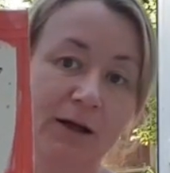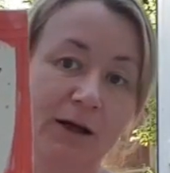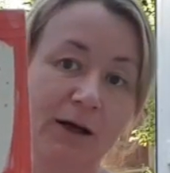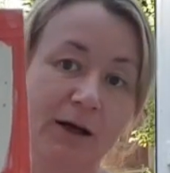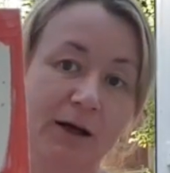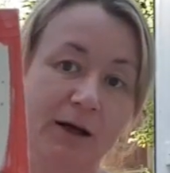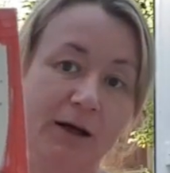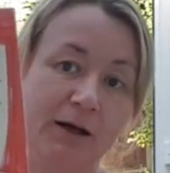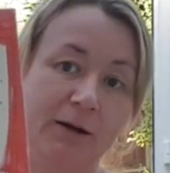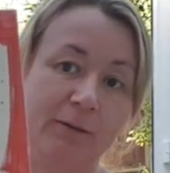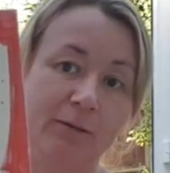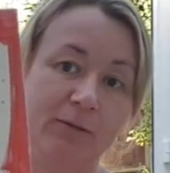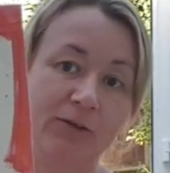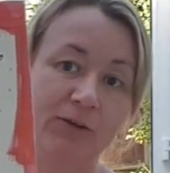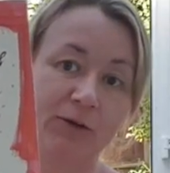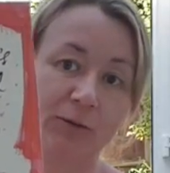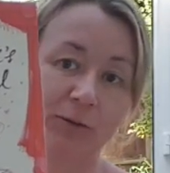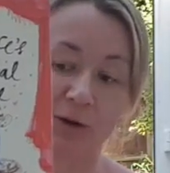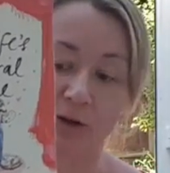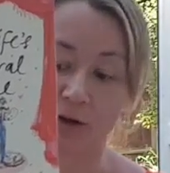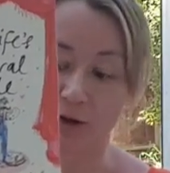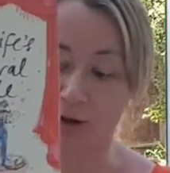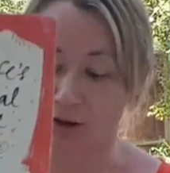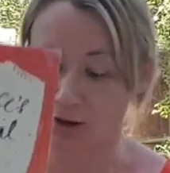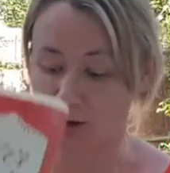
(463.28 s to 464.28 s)
Um, so I'm
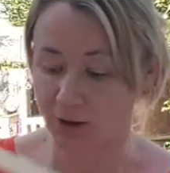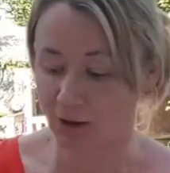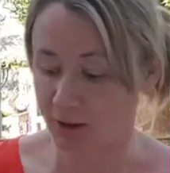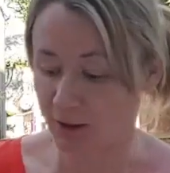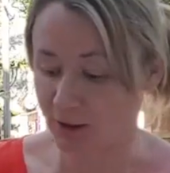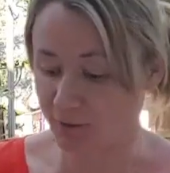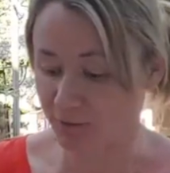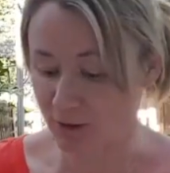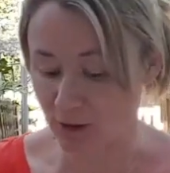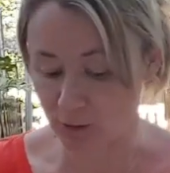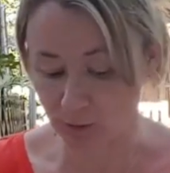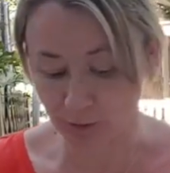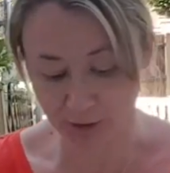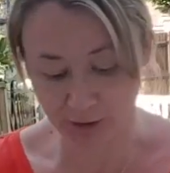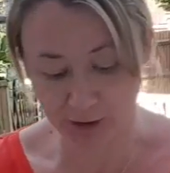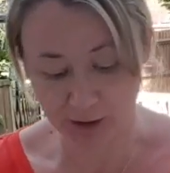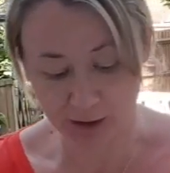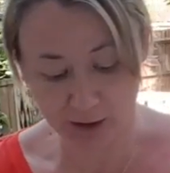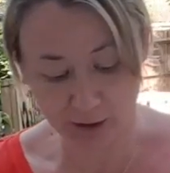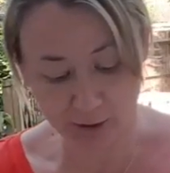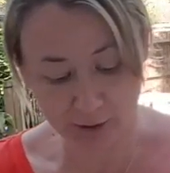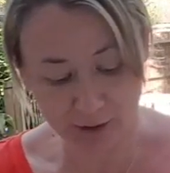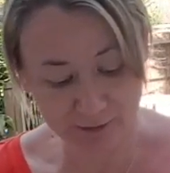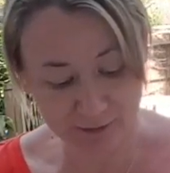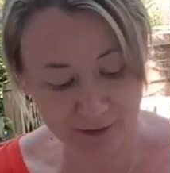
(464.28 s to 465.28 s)
going to go give that one a go.
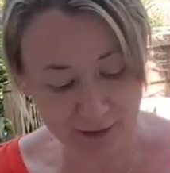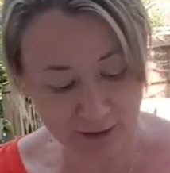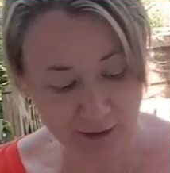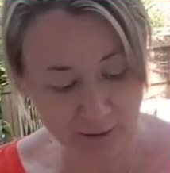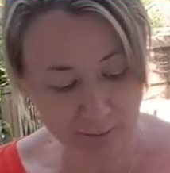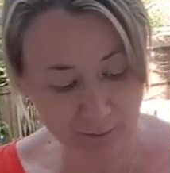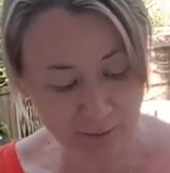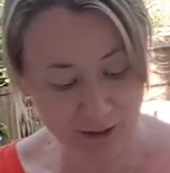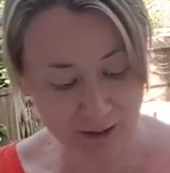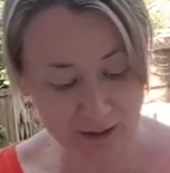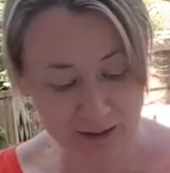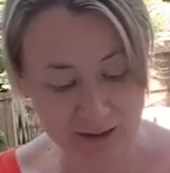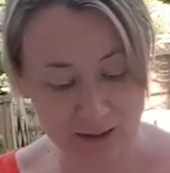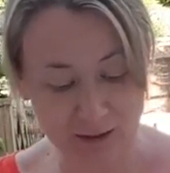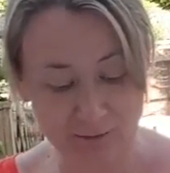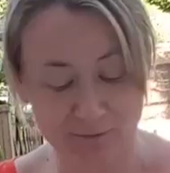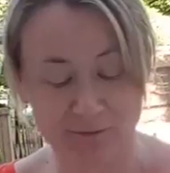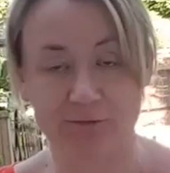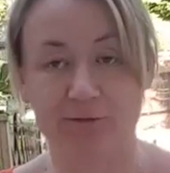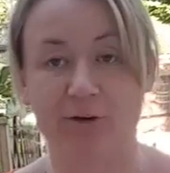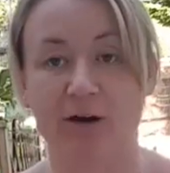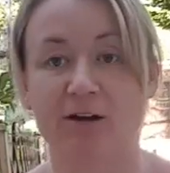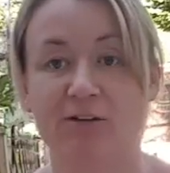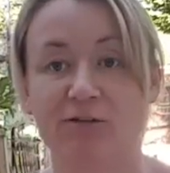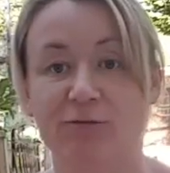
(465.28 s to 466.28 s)
And then I picked up
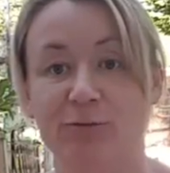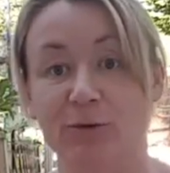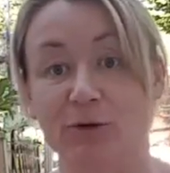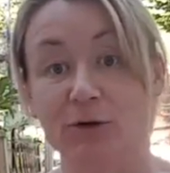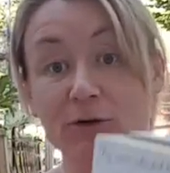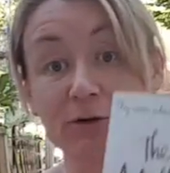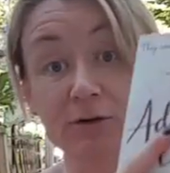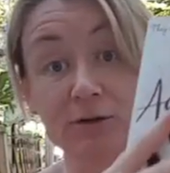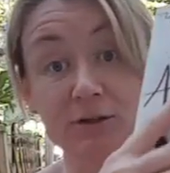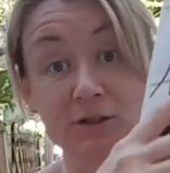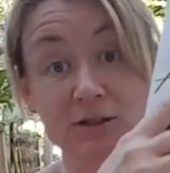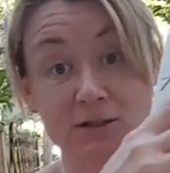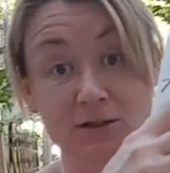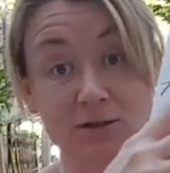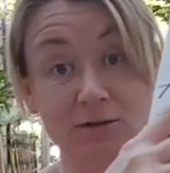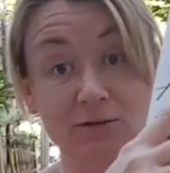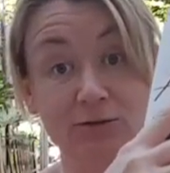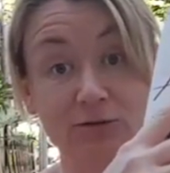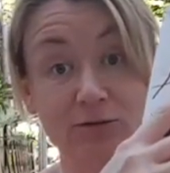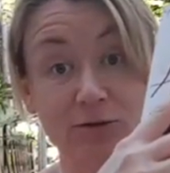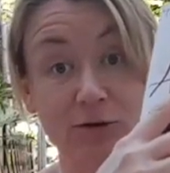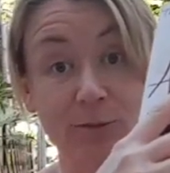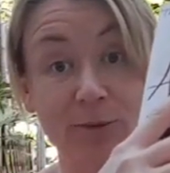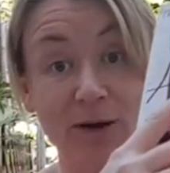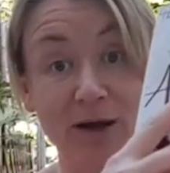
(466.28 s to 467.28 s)
five books
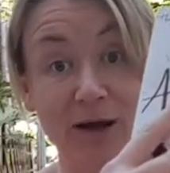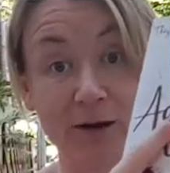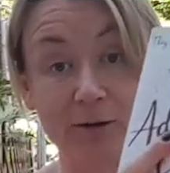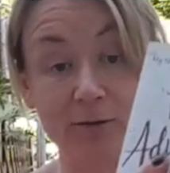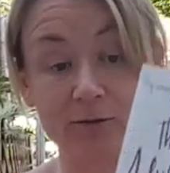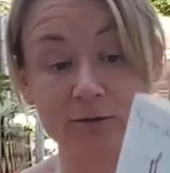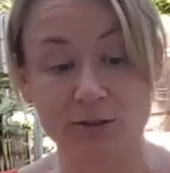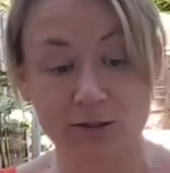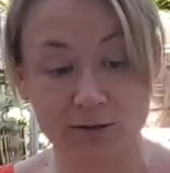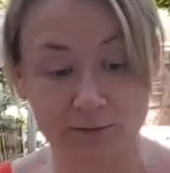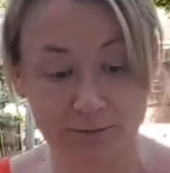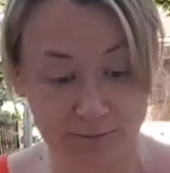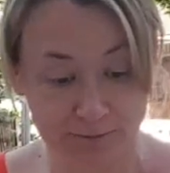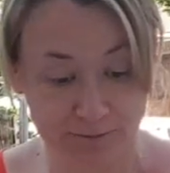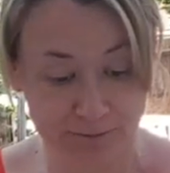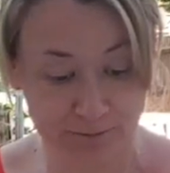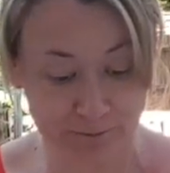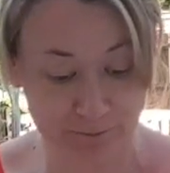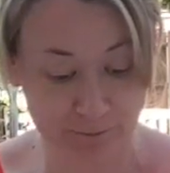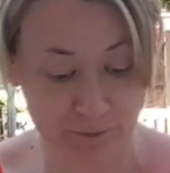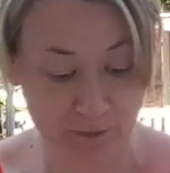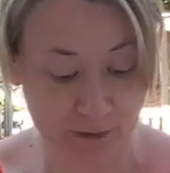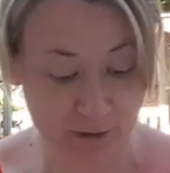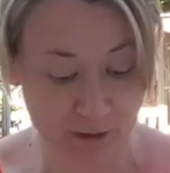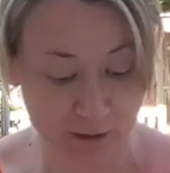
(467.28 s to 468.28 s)
for a pound
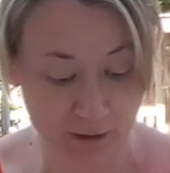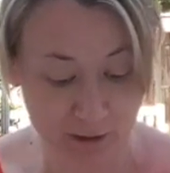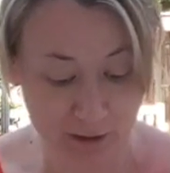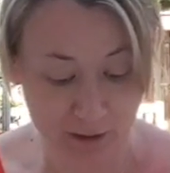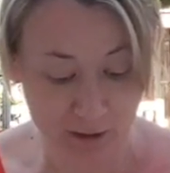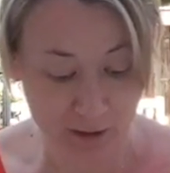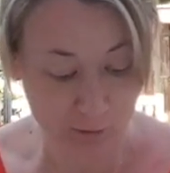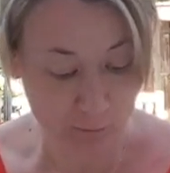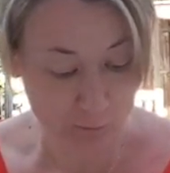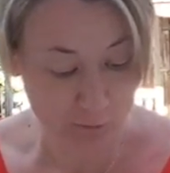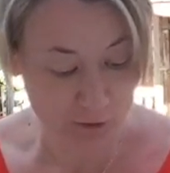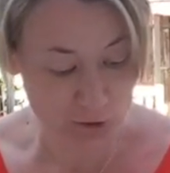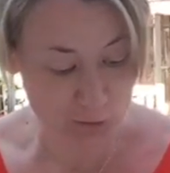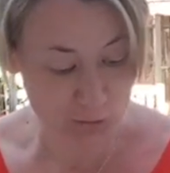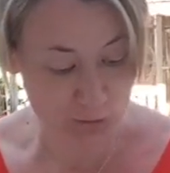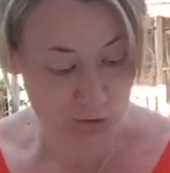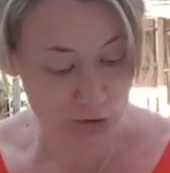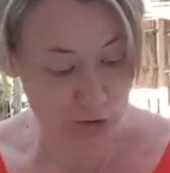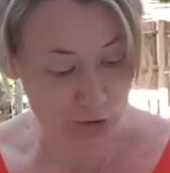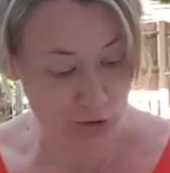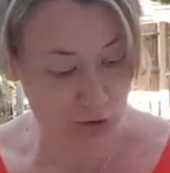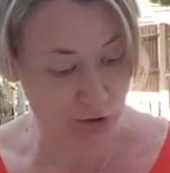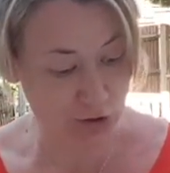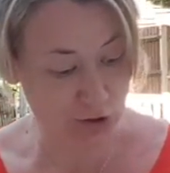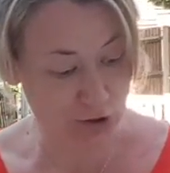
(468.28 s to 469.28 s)
which was a
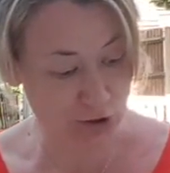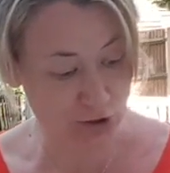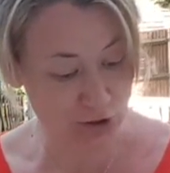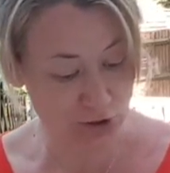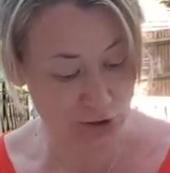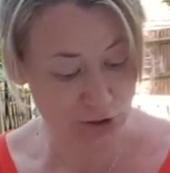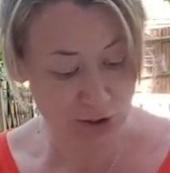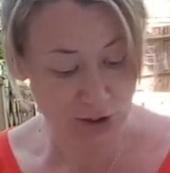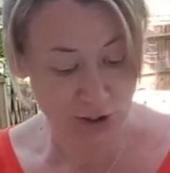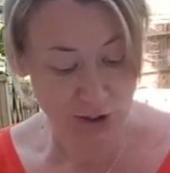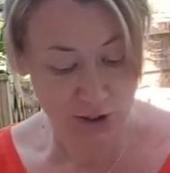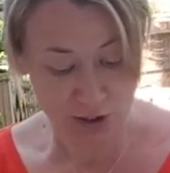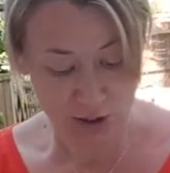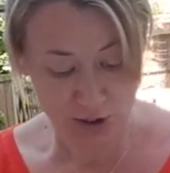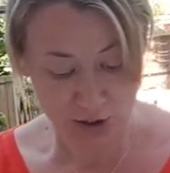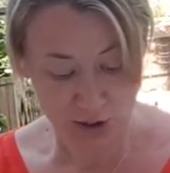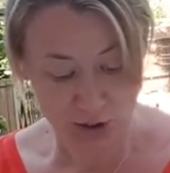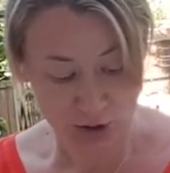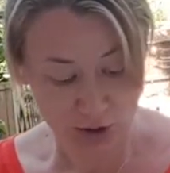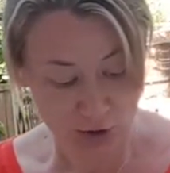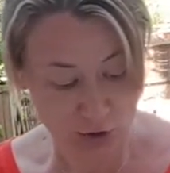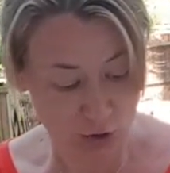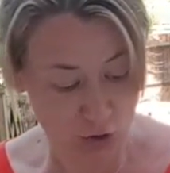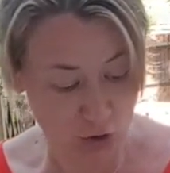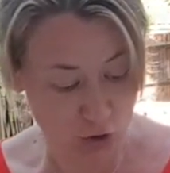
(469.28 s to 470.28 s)
good,
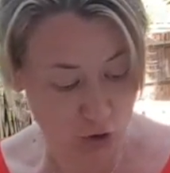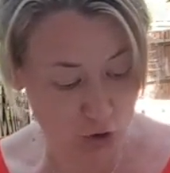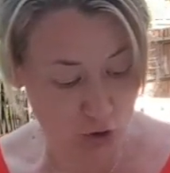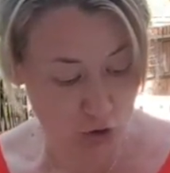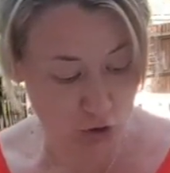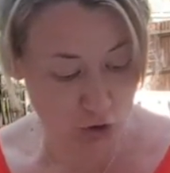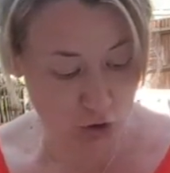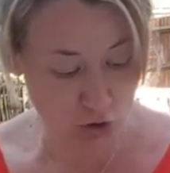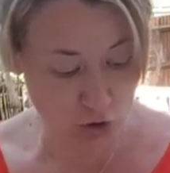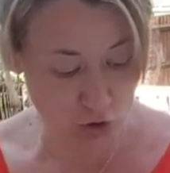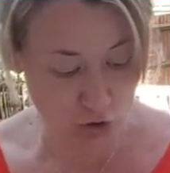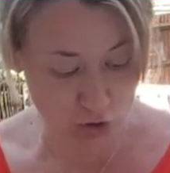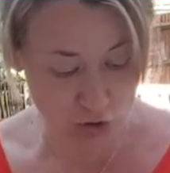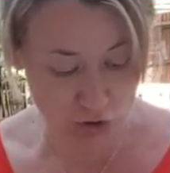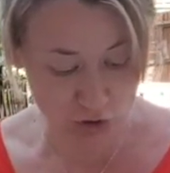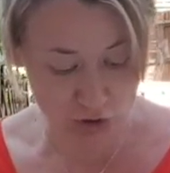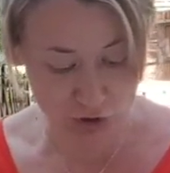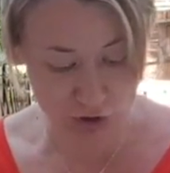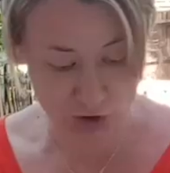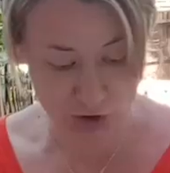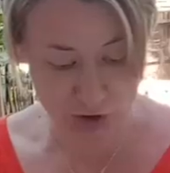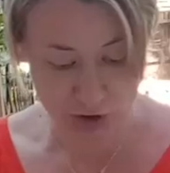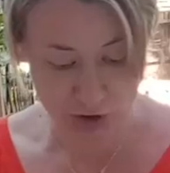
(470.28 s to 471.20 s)
good